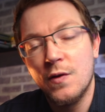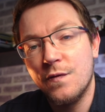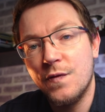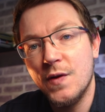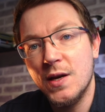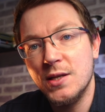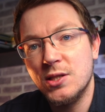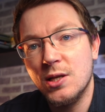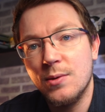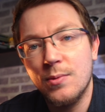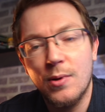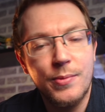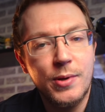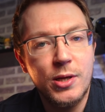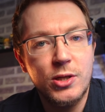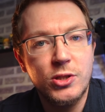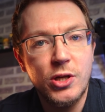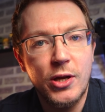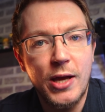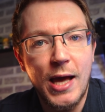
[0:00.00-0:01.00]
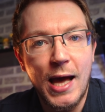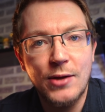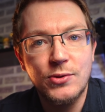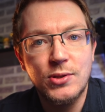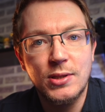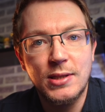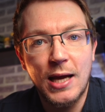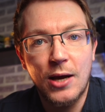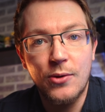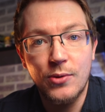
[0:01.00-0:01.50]
First up, I'm going to show you how
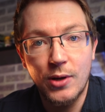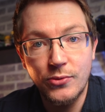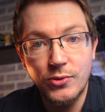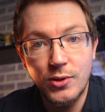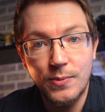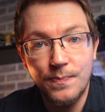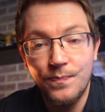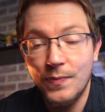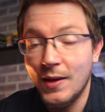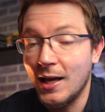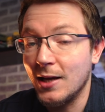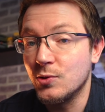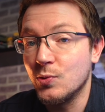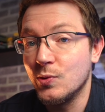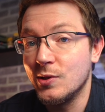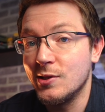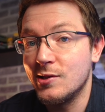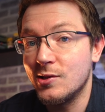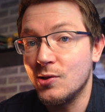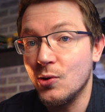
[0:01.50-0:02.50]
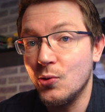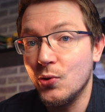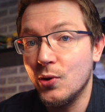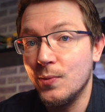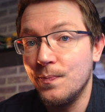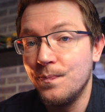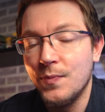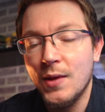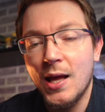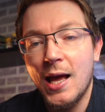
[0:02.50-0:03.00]
to download them, how to install
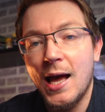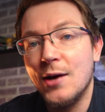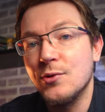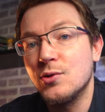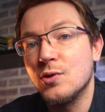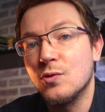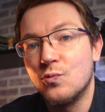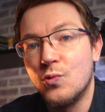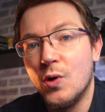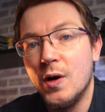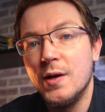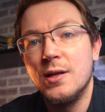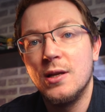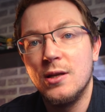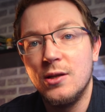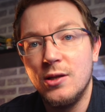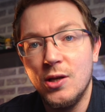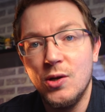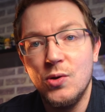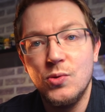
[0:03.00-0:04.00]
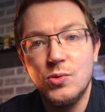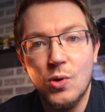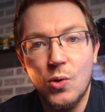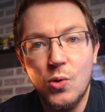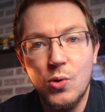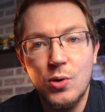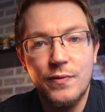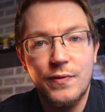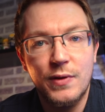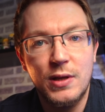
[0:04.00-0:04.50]
them, how to run and use
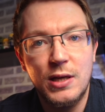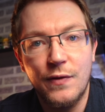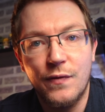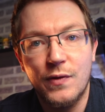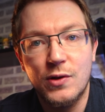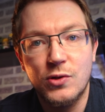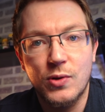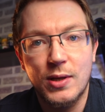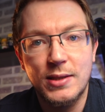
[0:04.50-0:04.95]
all of the different